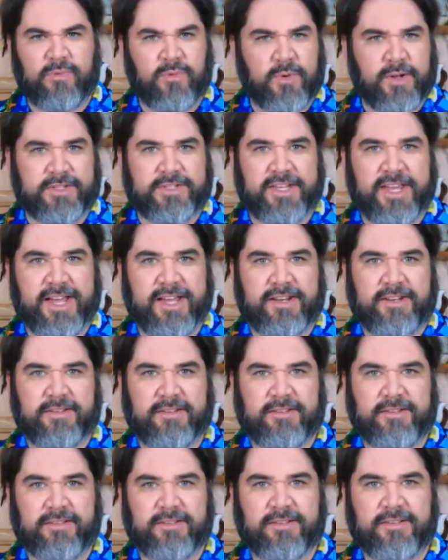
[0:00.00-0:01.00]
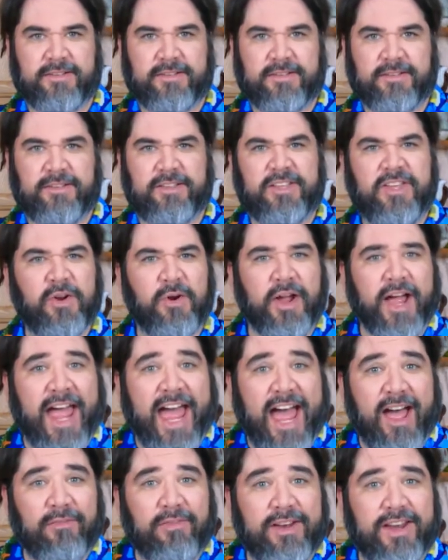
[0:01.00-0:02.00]
What's that? You don't
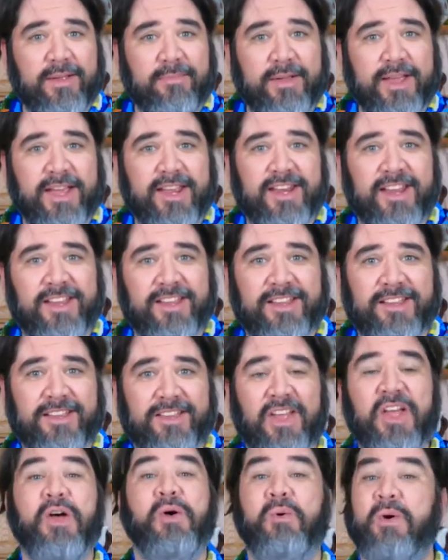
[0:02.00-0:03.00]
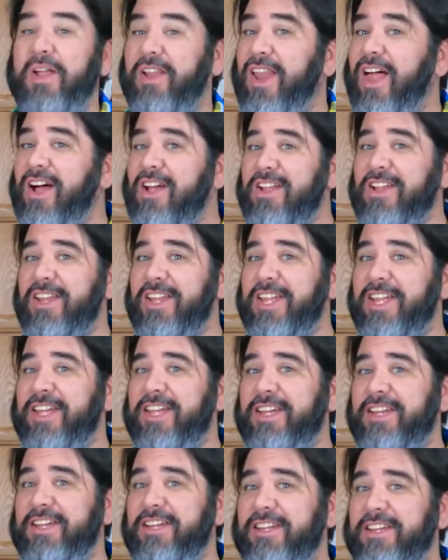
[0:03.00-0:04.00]
have any mead? Well,
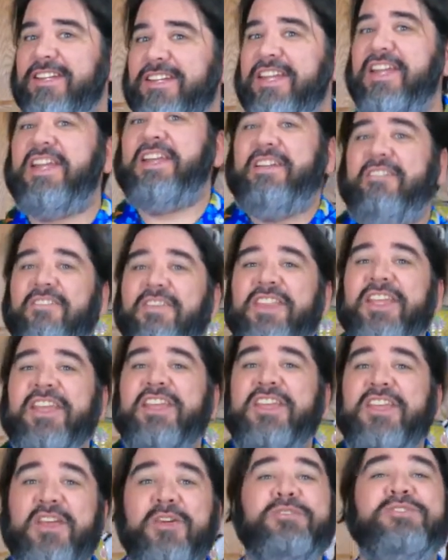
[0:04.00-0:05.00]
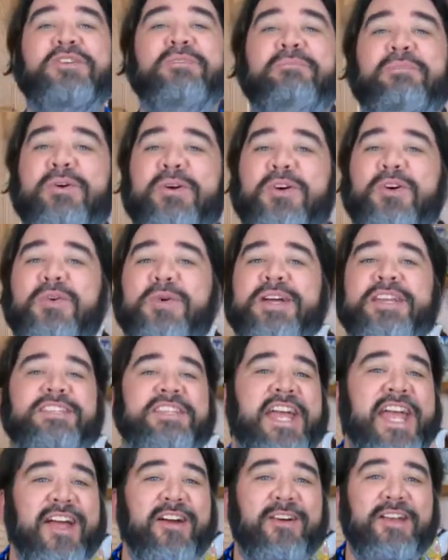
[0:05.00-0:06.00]
luckily, YouToBrew
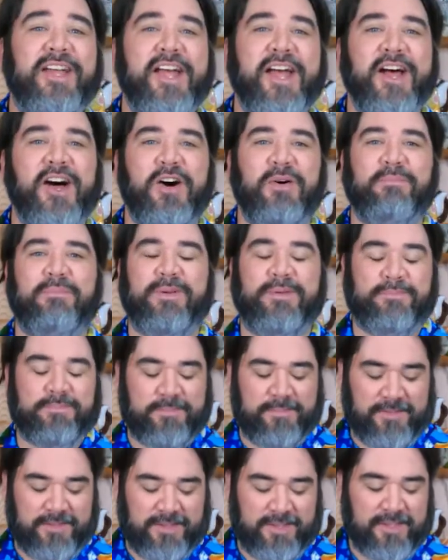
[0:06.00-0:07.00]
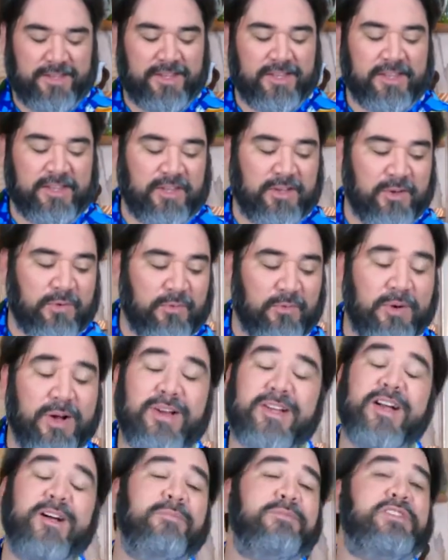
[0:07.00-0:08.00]
is here to help.
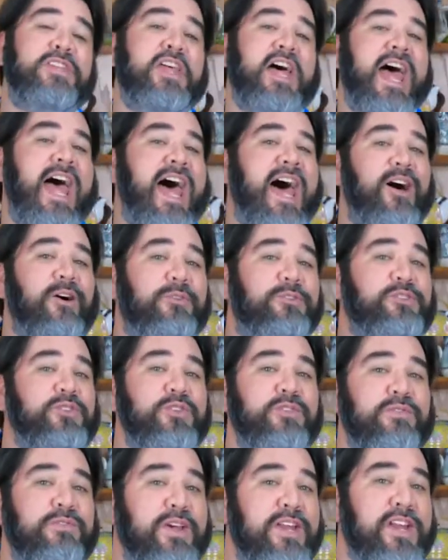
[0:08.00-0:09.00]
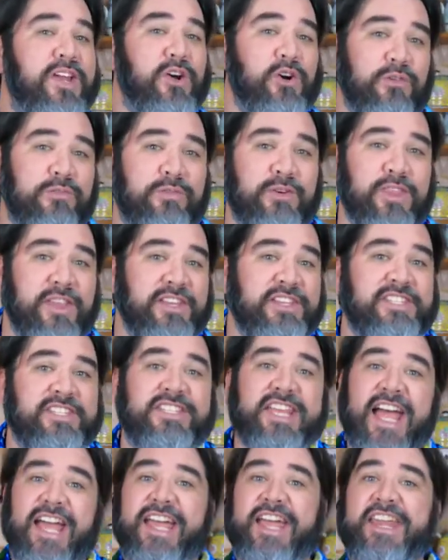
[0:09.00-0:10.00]
Welcome to the how-to video for the
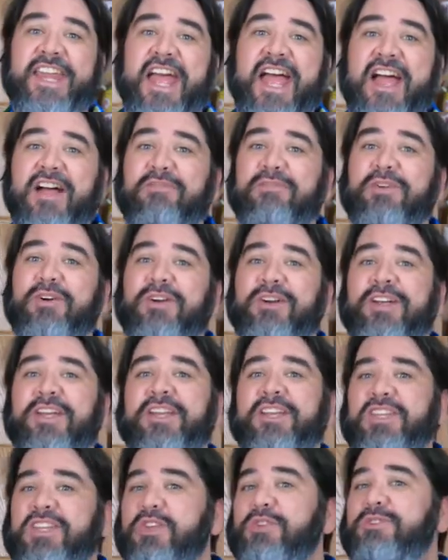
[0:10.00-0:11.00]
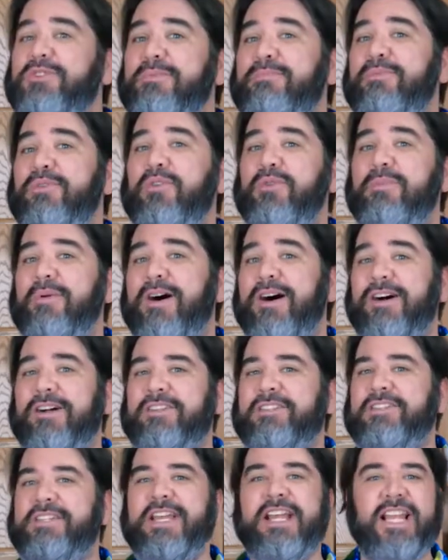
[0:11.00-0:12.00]
second ever YouToBrew
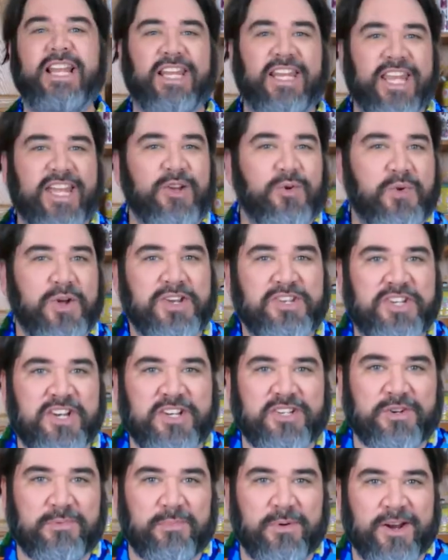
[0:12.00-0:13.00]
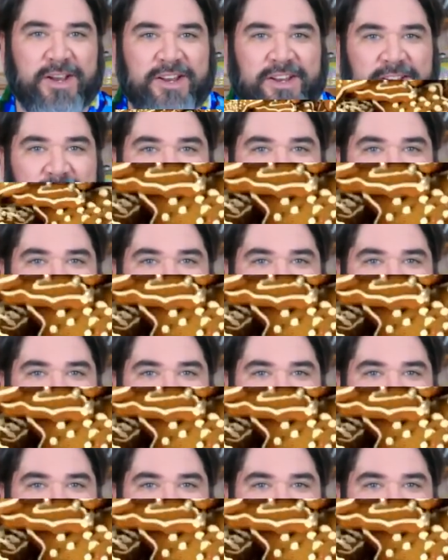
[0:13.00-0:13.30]
box, liquid gingerbread.